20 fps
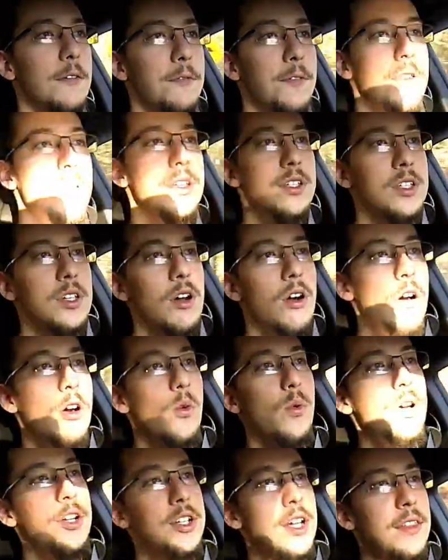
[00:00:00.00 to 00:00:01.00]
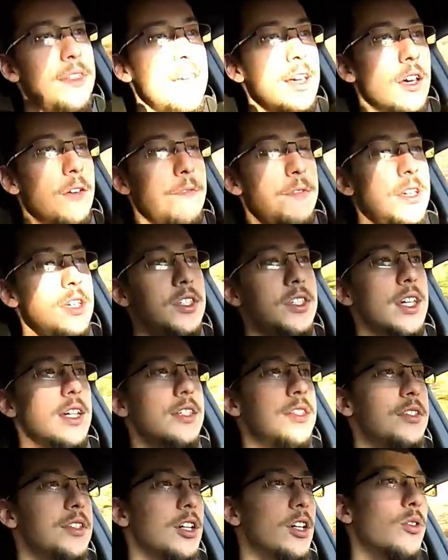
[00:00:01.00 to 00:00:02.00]
for this car, which I think a
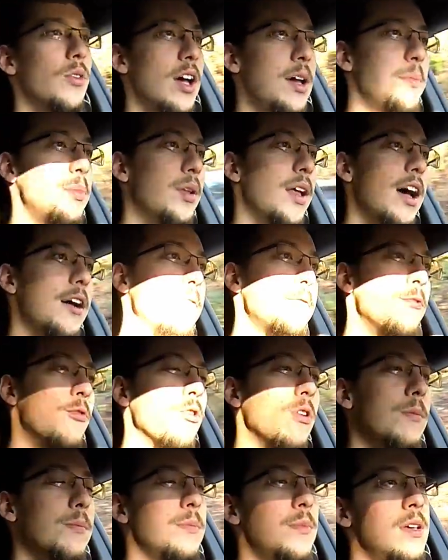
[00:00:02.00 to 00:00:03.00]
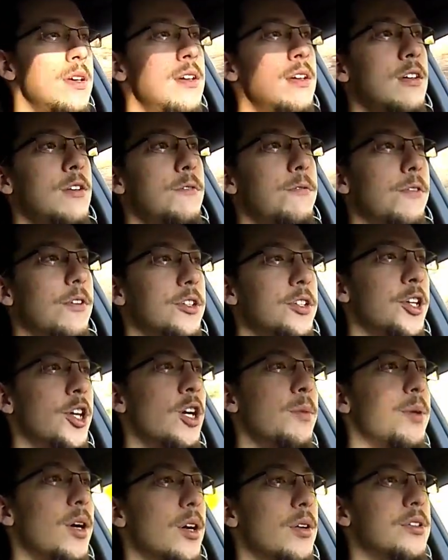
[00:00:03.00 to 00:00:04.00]
V6 is a great platform for
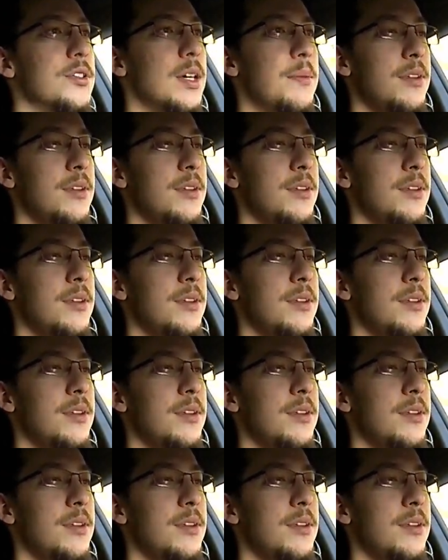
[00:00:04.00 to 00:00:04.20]
turbos.